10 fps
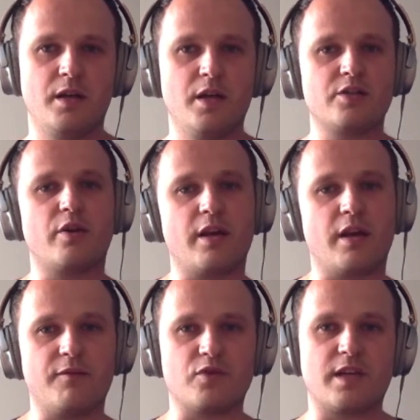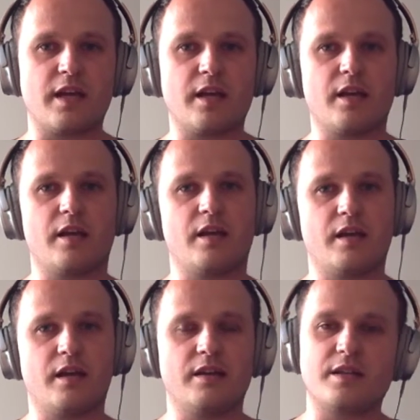So I would say
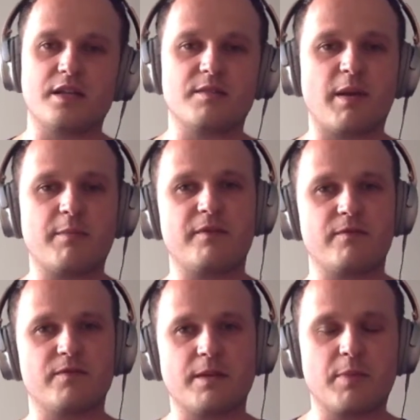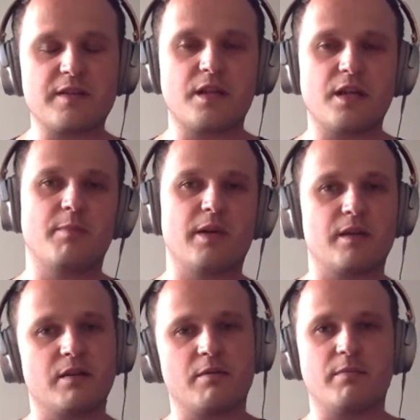this is maybe simplistic, but
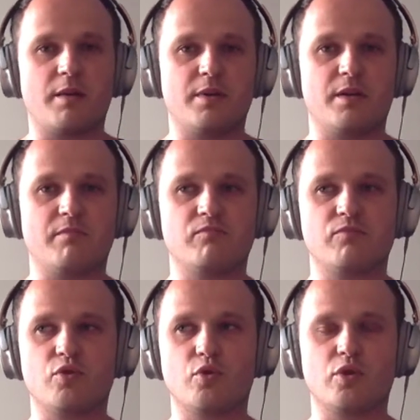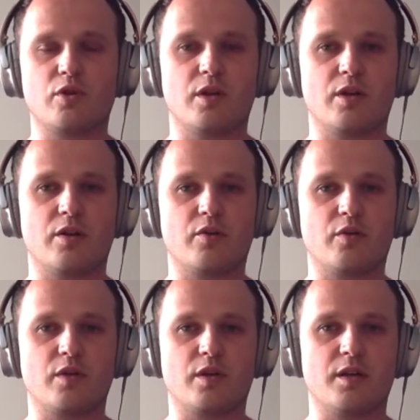maybe good
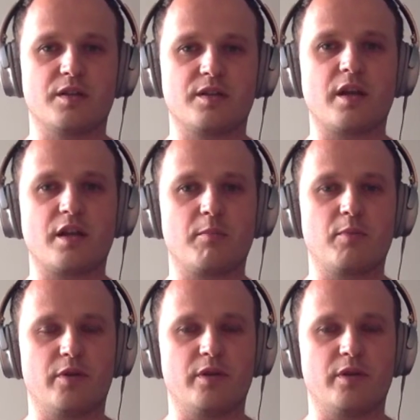starting point.